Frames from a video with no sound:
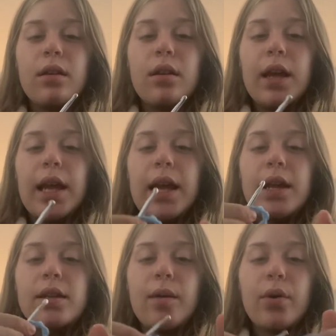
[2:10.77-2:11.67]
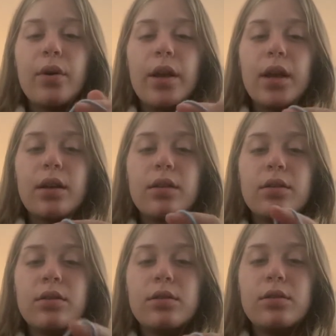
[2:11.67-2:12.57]
and I'm going
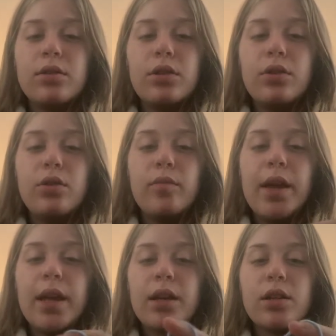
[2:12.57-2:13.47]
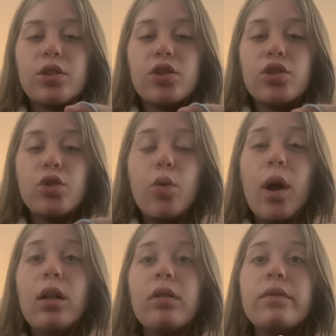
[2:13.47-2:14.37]
to make
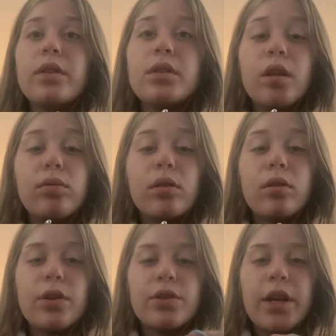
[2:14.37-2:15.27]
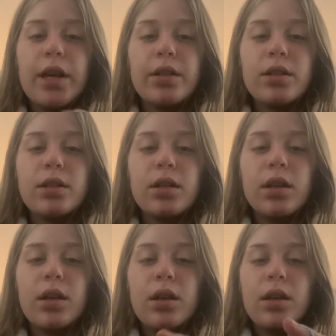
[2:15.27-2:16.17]
12 double crochets
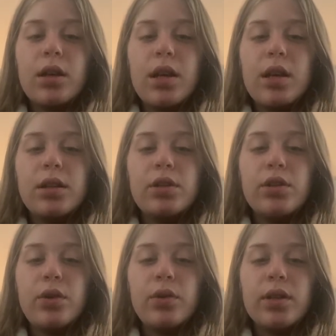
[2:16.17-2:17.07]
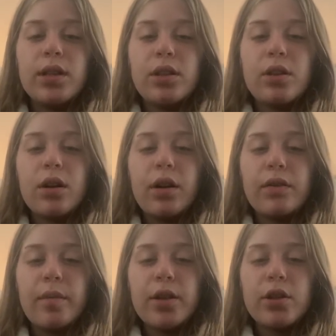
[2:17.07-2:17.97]
into the center of
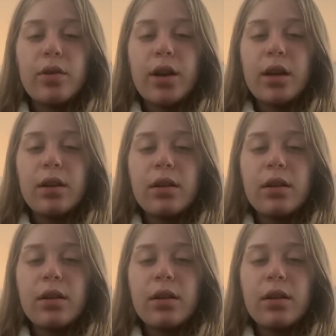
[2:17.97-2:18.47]
the magic ring.